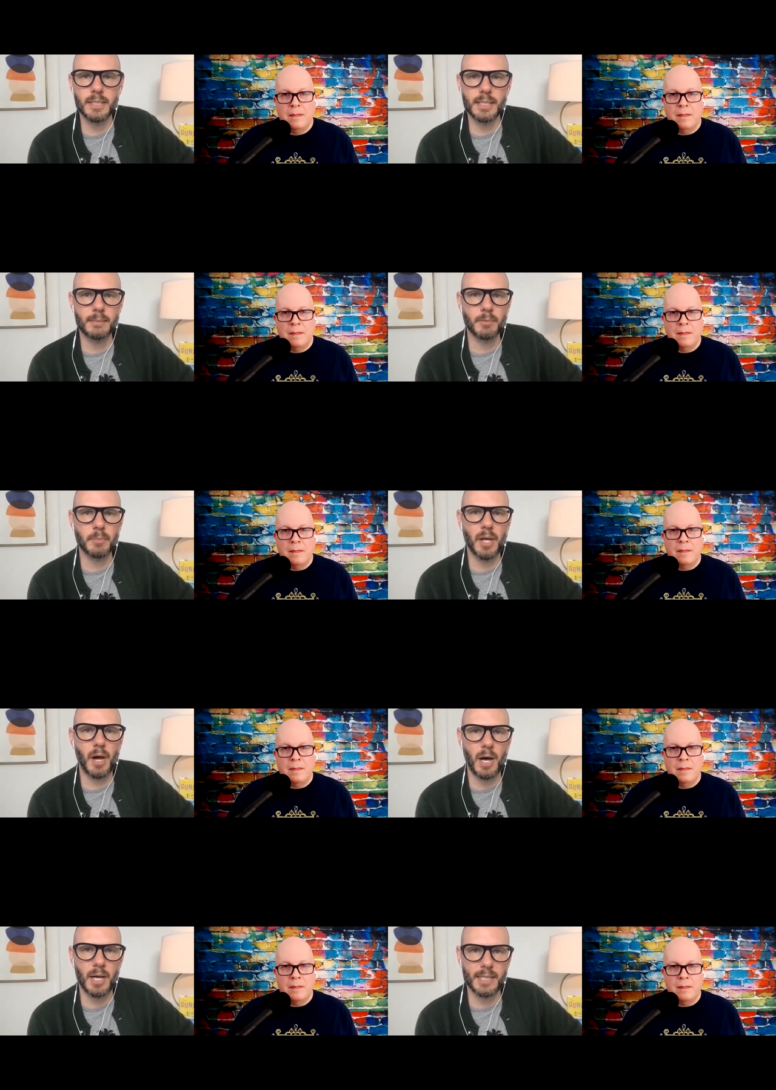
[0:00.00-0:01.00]
Speaker 1: come from an
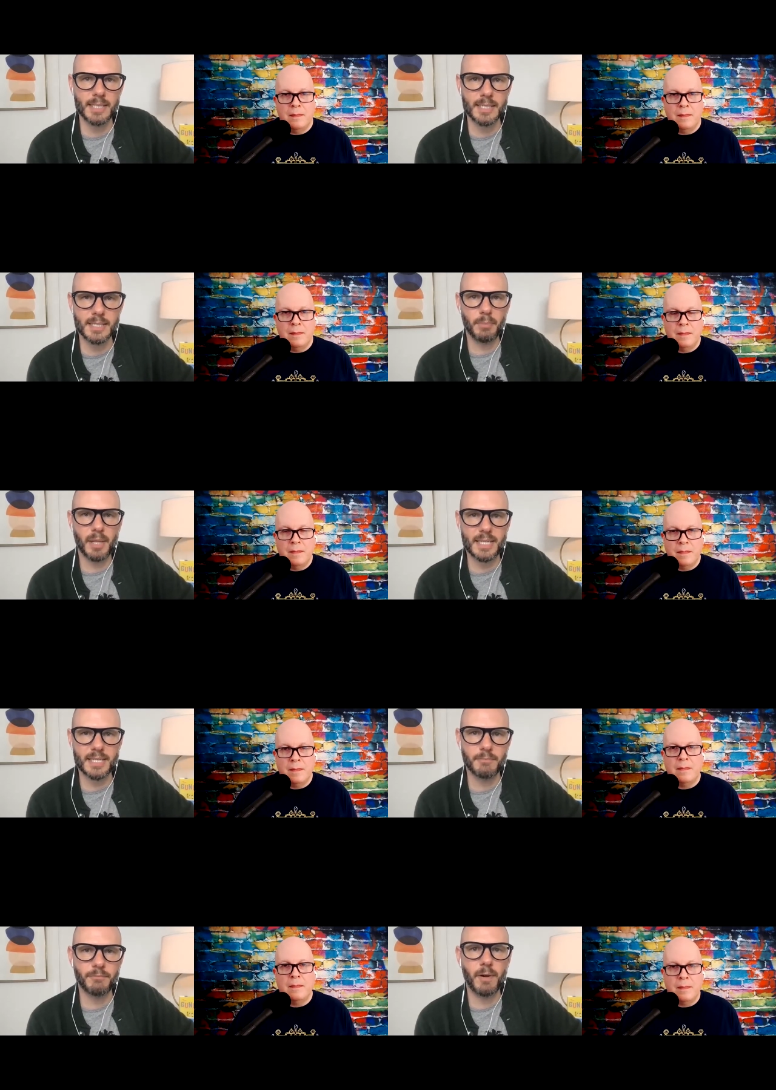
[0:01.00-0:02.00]
honest place
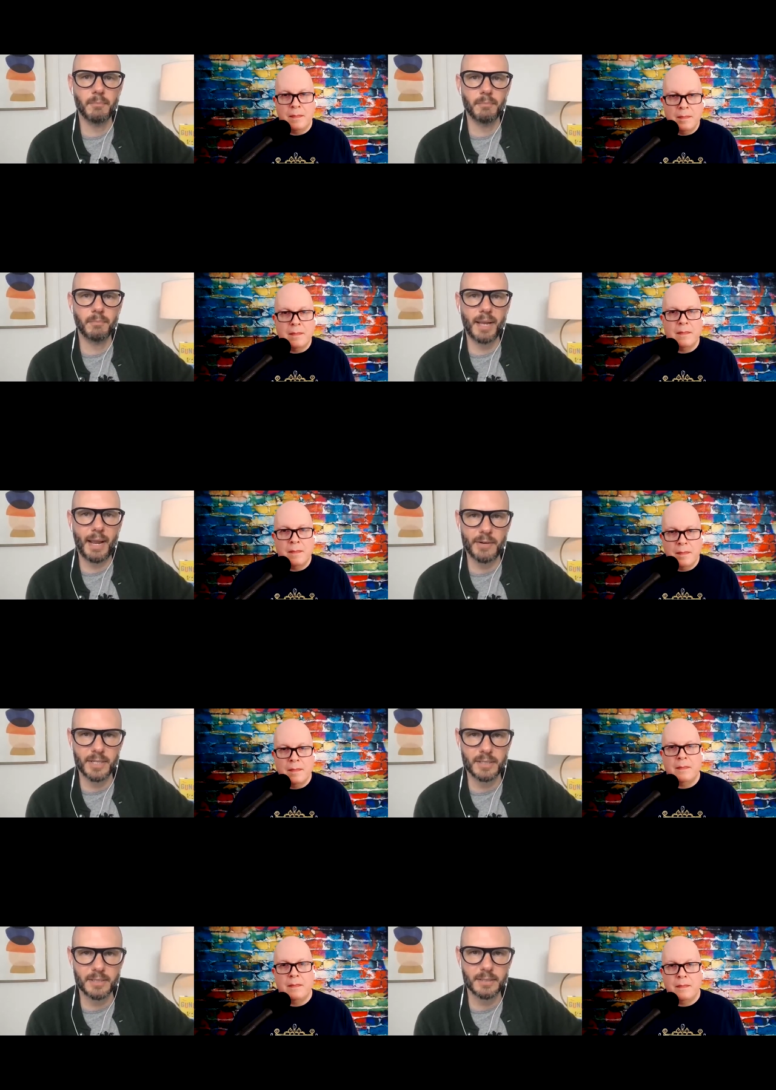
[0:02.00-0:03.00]
and from
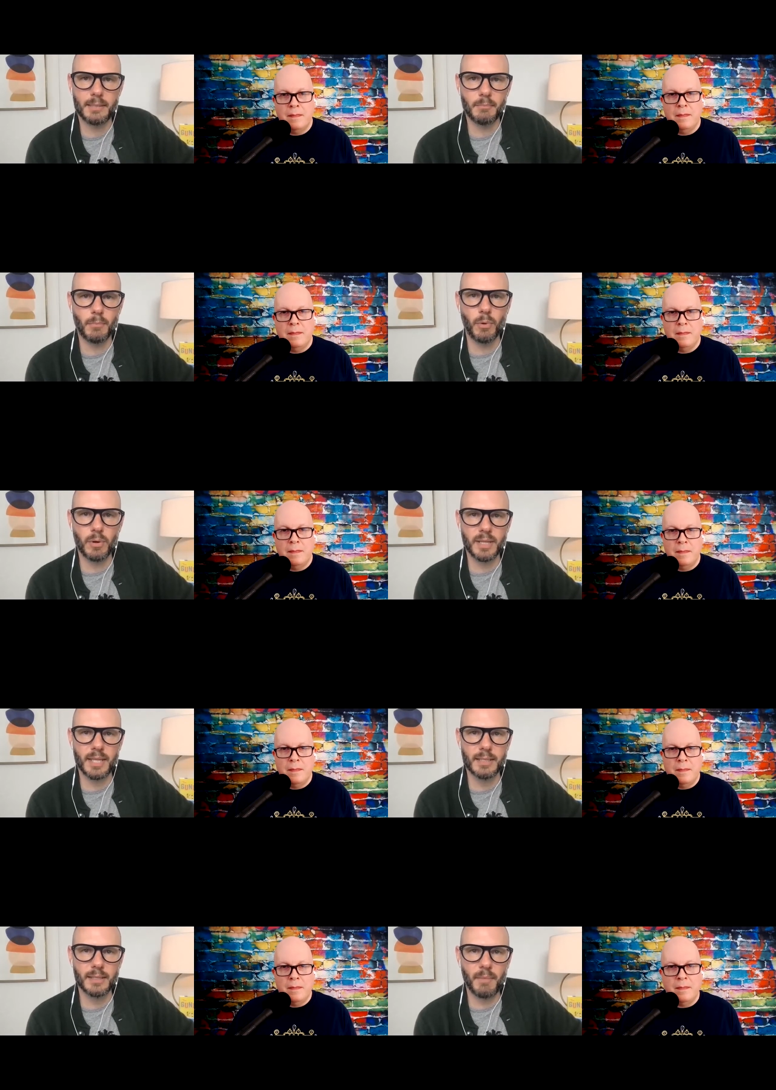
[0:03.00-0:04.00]
character more
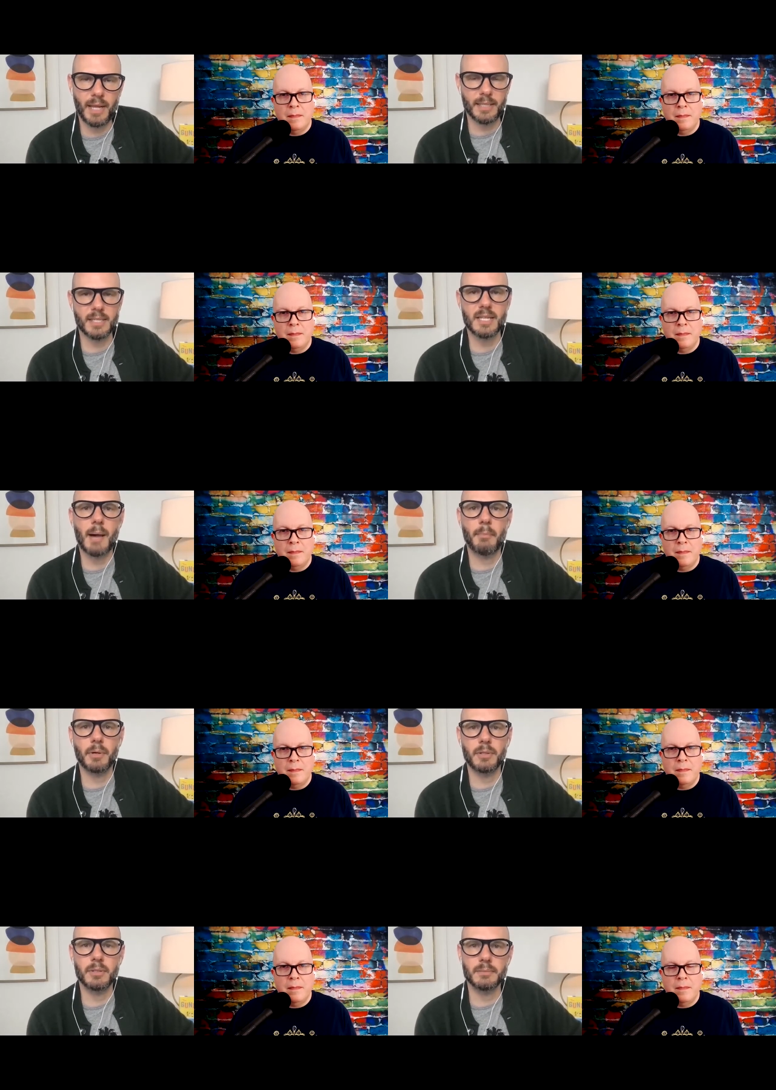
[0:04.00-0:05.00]
than anything
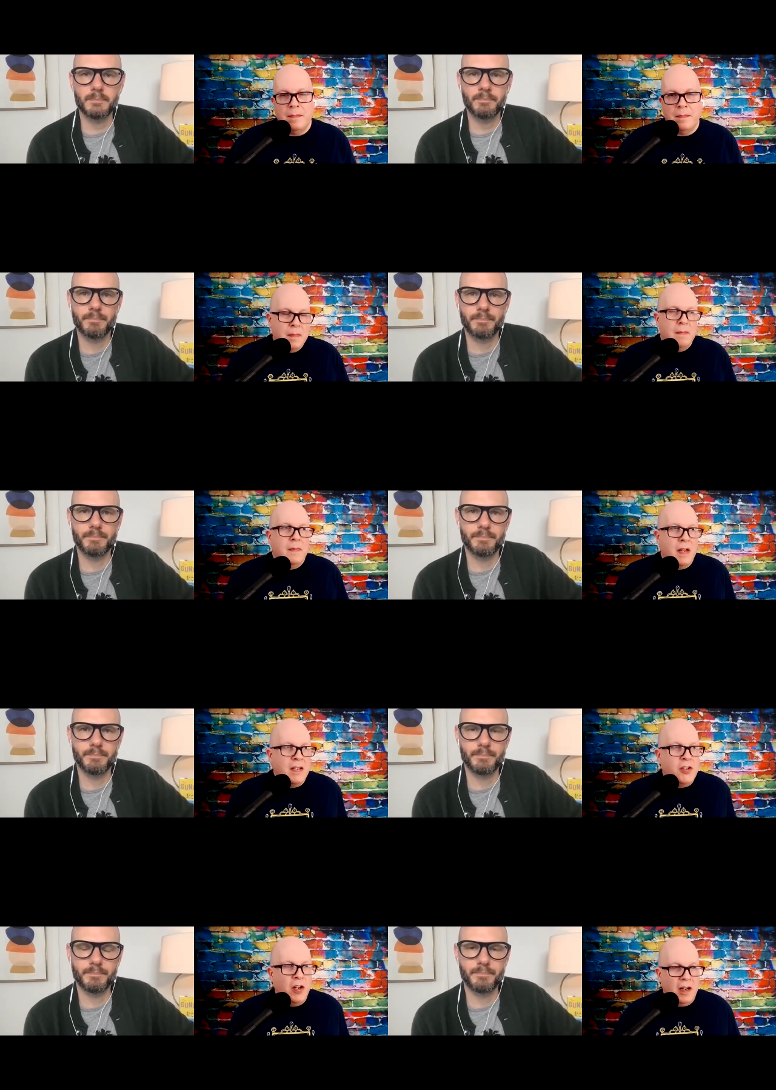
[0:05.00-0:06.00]
topical.
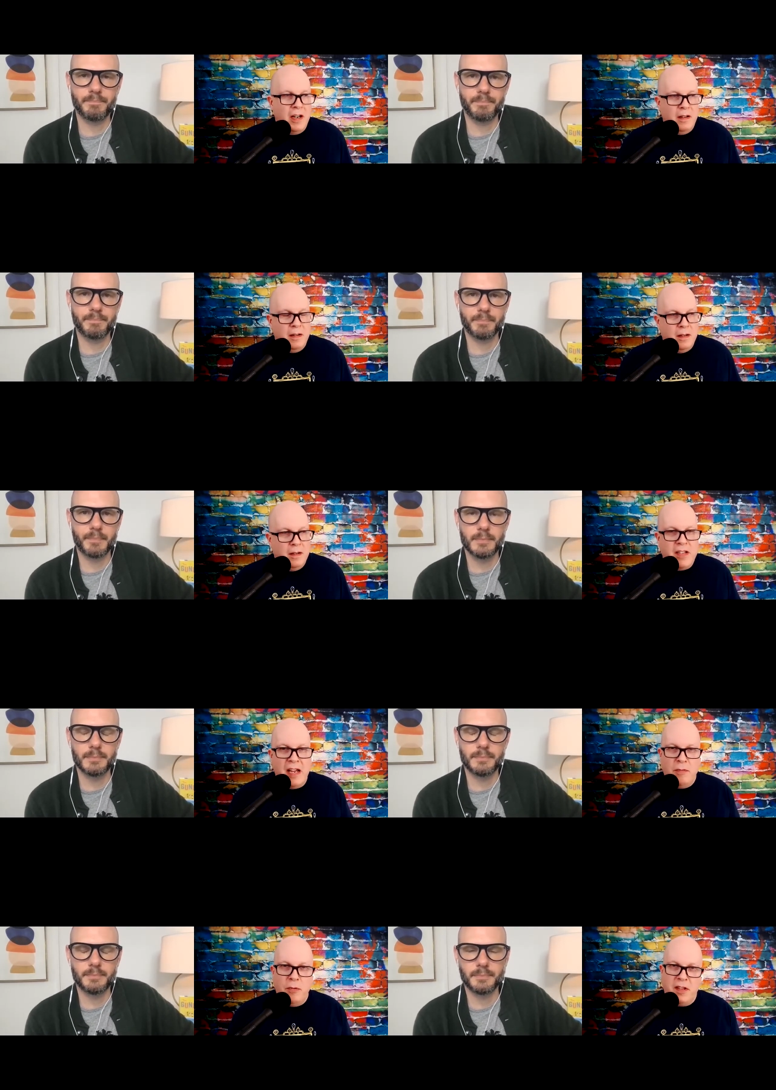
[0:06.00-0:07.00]
Speaker 2: Because certainly
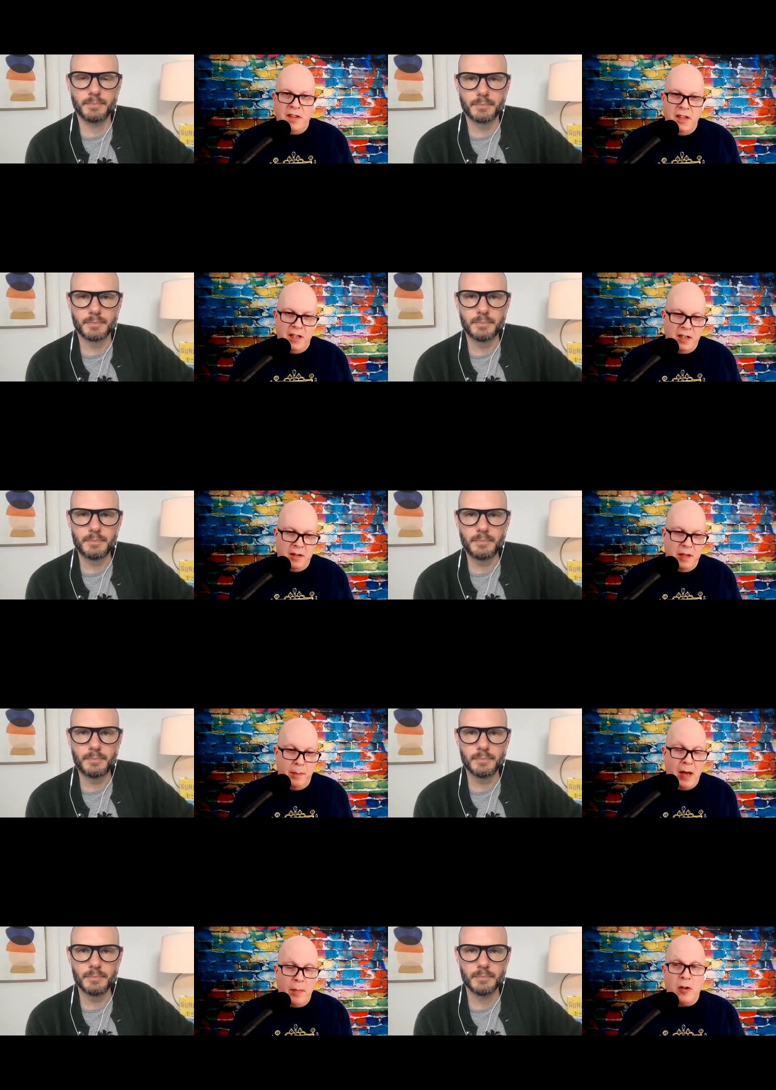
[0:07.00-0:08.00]
that with the the
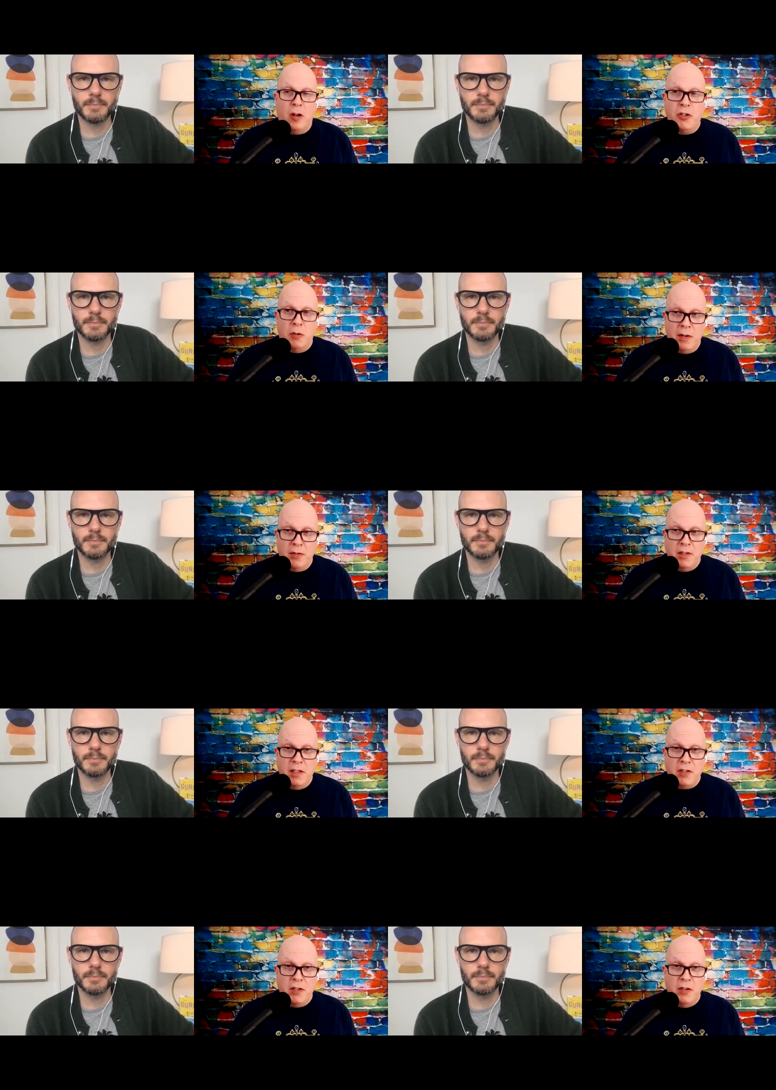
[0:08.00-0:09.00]
pop culture
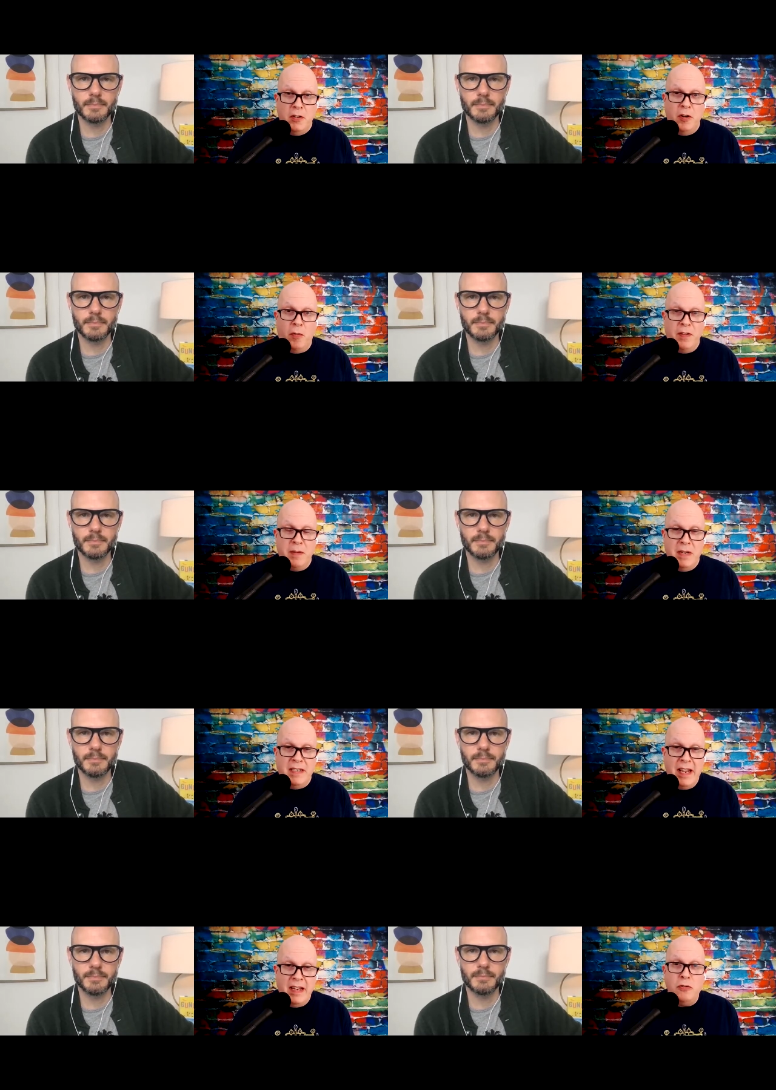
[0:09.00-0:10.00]
references too, you don't want them to
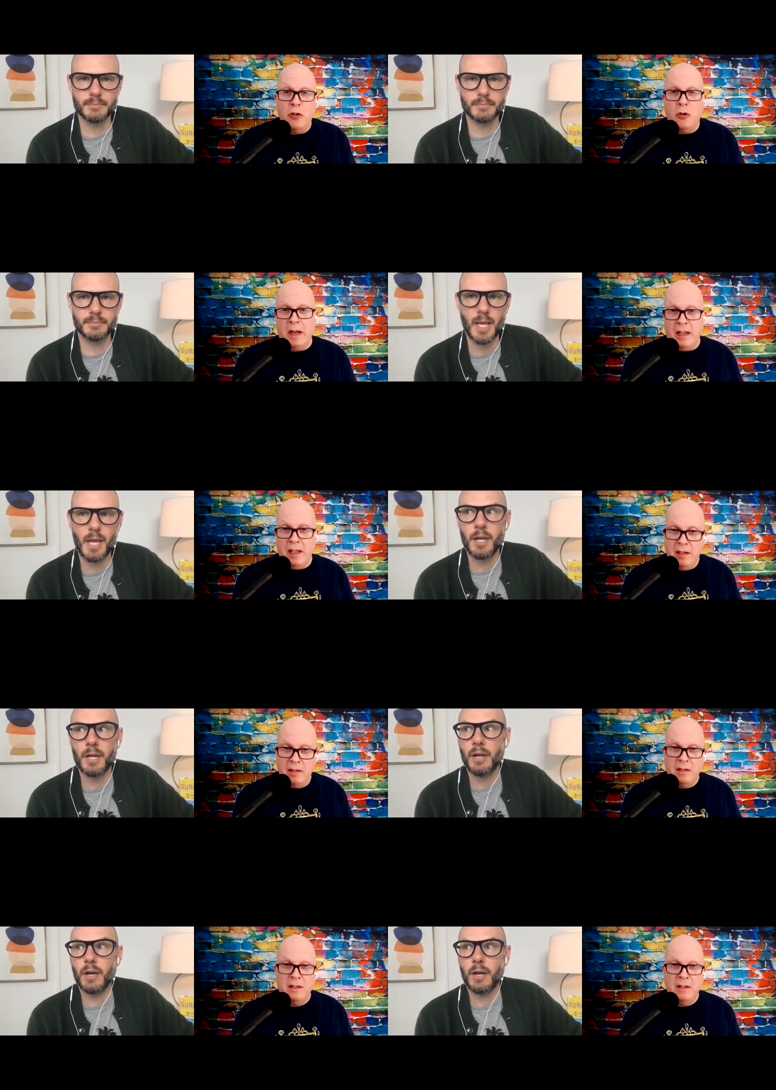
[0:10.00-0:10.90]
date too quickly.